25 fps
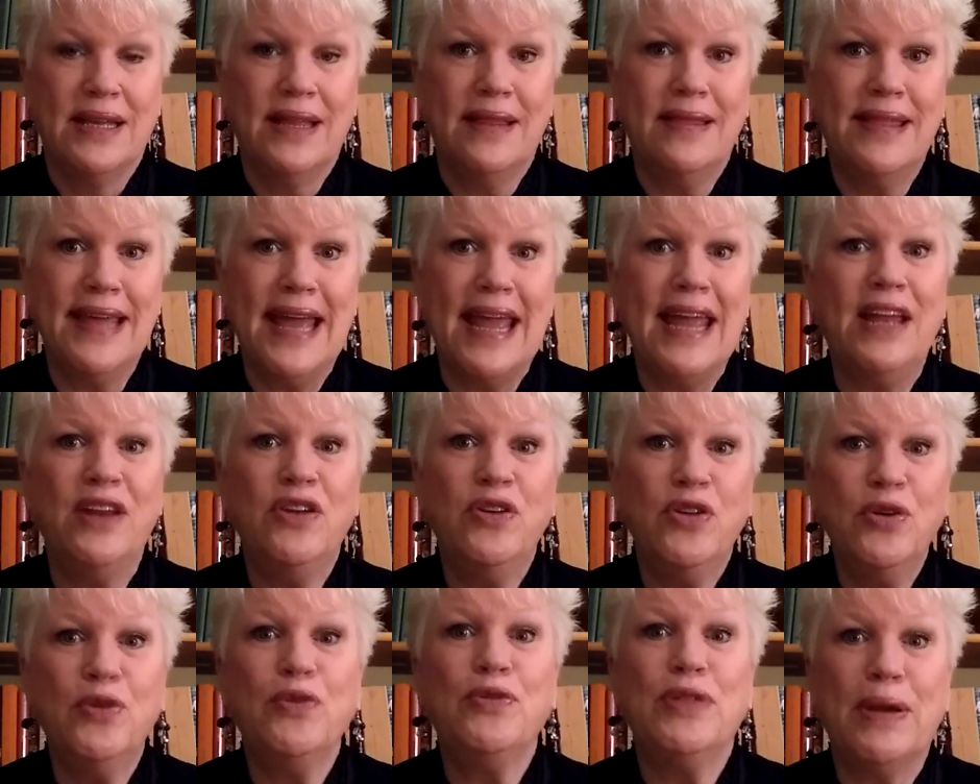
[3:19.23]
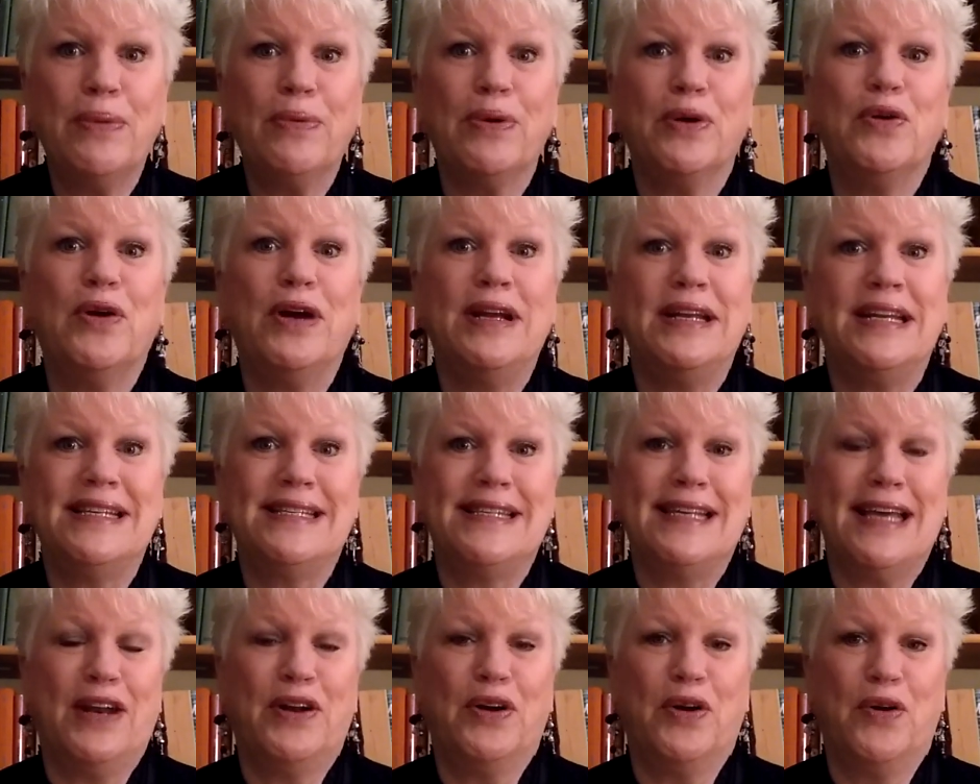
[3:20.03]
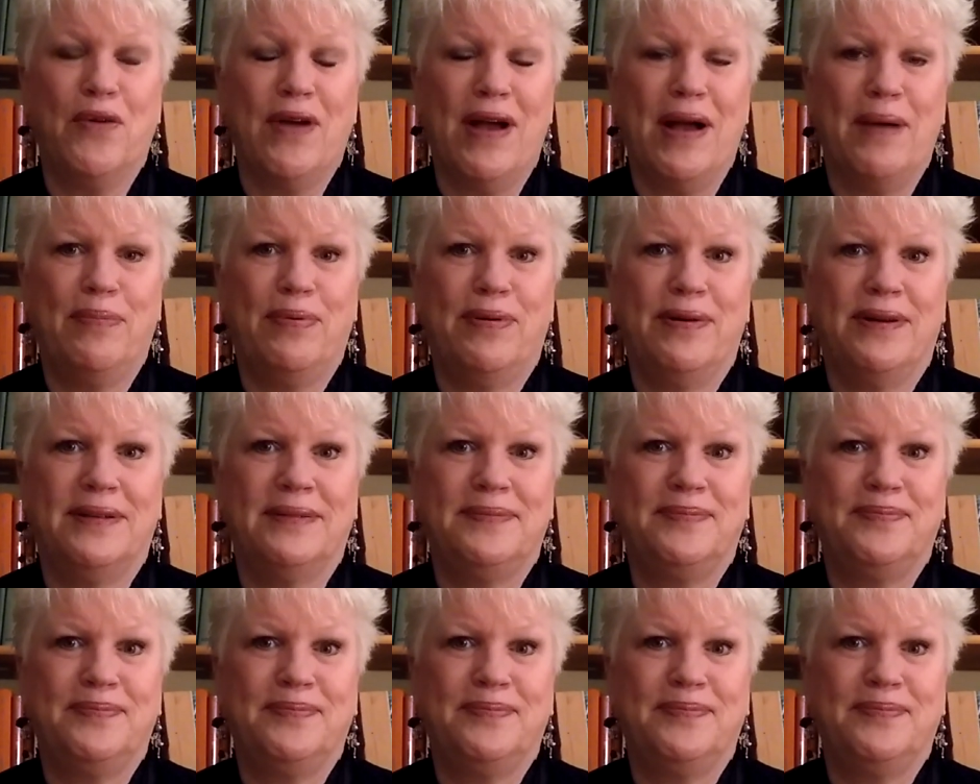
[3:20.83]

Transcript: They knew they were going to set her up.